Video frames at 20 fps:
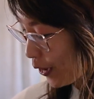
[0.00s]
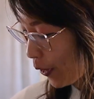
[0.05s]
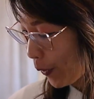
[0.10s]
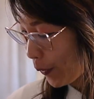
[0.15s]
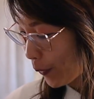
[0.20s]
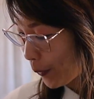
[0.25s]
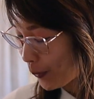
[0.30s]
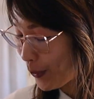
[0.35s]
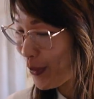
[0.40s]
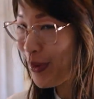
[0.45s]

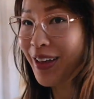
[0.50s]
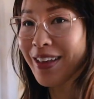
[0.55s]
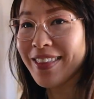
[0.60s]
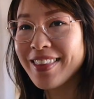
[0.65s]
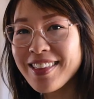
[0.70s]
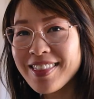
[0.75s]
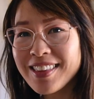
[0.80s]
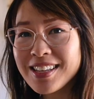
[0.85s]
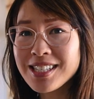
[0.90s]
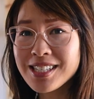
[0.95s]
hope
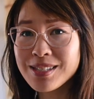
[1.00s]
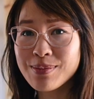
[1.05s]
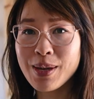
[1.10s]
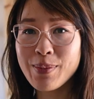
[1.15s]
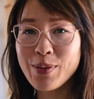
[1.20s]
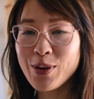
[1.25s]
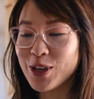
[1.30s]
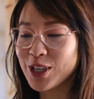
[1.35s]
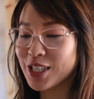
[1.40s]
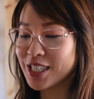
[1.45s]
that this is my
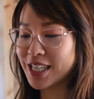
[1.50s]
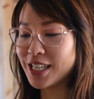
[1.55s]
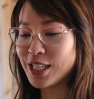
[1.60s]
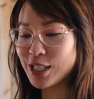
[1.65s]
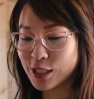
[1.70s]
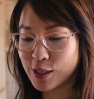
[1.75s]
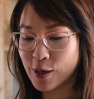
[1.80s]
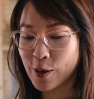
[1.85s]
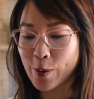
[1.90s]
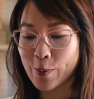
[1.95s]
merch.
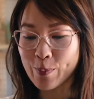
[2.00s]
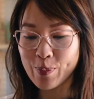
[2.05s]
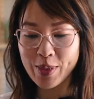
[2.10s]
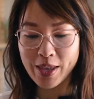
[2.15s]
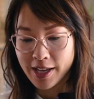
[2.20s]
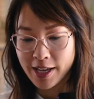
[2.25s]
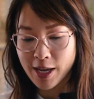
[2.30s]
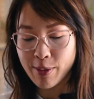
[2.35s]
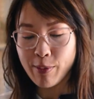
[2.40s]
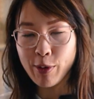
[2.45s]
So
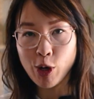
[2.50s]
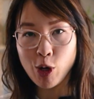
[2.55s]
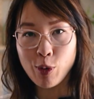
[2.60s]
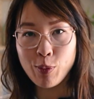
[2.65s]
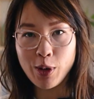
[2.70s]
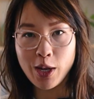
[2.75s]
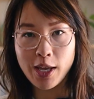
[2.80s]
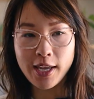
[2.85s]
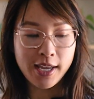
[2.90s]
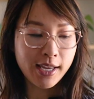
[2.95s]
I'm gonna
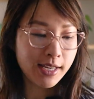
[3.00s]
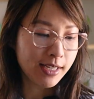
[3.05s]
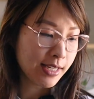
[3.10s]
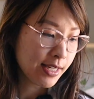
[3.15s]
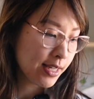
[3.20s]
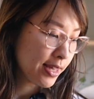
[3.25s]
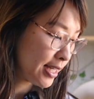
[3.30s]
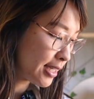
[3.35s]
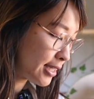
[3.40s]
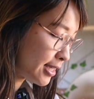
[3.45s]
open it and
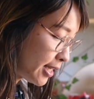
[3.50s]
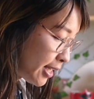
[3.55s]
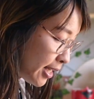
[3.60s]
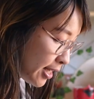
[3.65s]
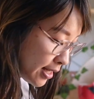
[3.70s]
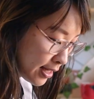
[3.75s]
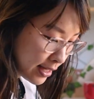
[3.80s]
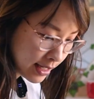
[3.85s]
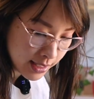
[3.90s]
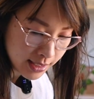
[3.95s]
just, let's see